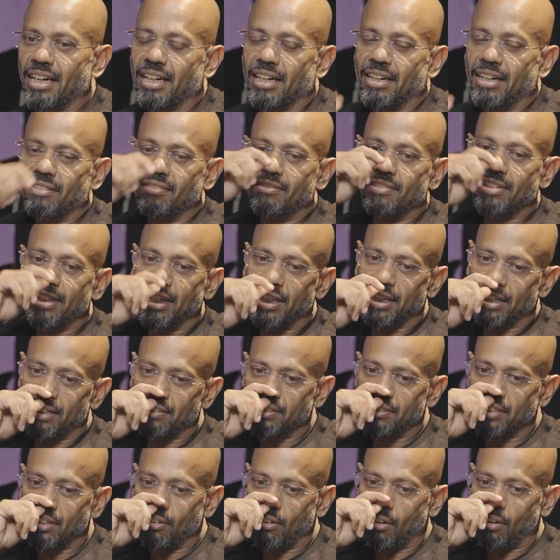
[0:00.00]
Vinay
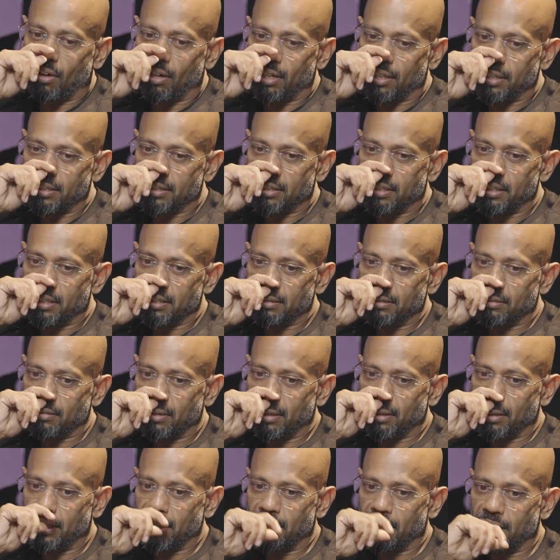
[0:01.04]
gives a call and says, you
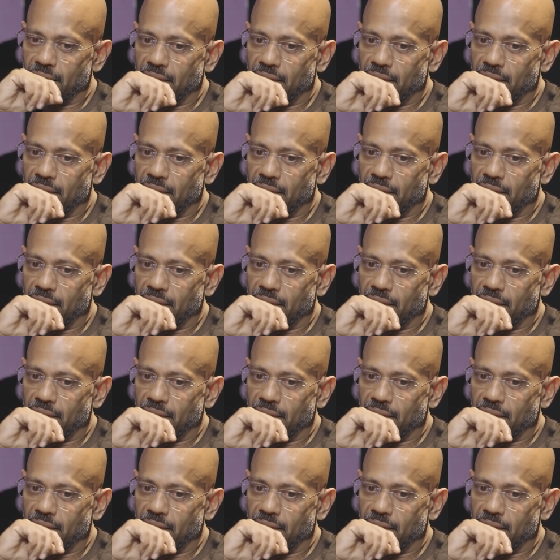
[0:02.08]
know,